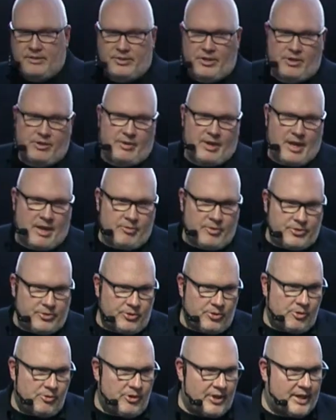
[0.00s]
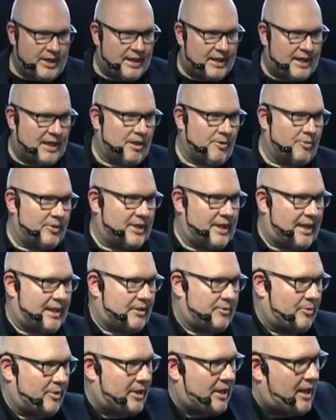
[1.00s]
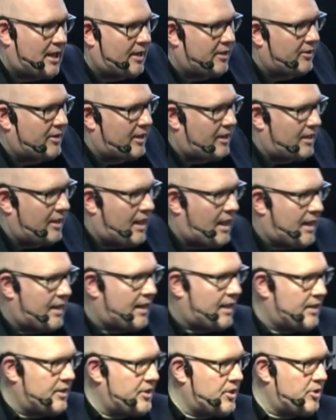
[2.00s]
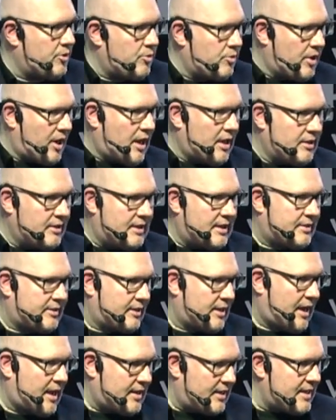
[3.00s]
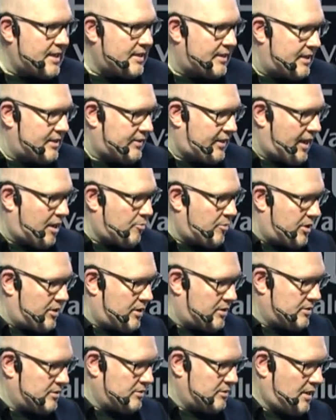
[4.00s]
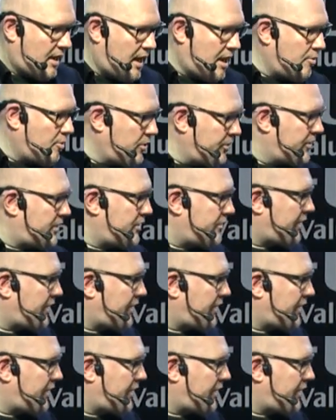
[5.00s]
So I was already in love with the X one hundred, and I knew, this, I need this camera. I want this